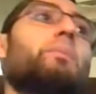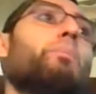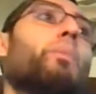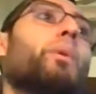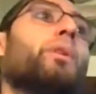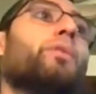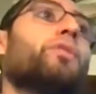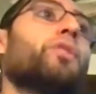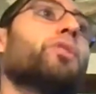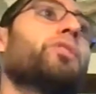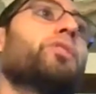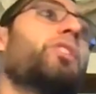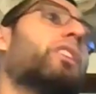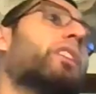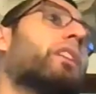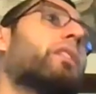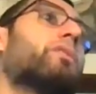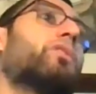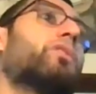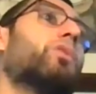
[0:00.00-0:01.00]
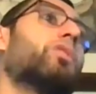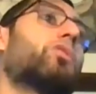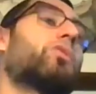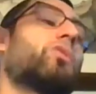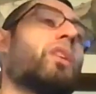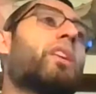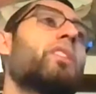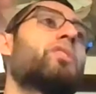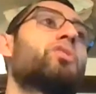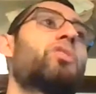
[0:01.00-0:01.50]
But it feels good. It gives you a
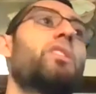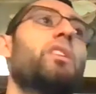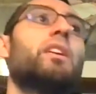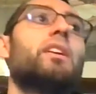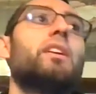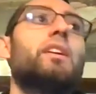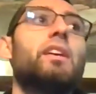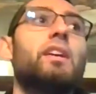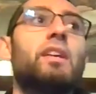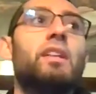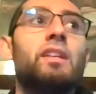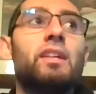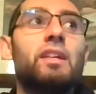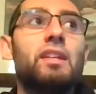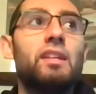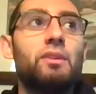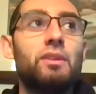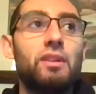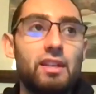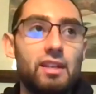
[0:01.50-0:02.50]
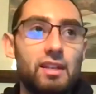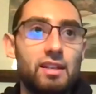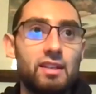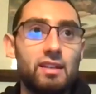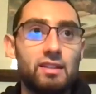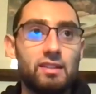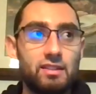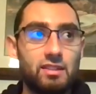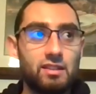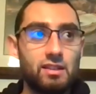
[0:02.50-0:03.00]
stretch, and it, and it, and
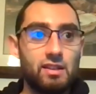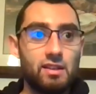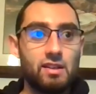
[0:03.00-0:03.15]
it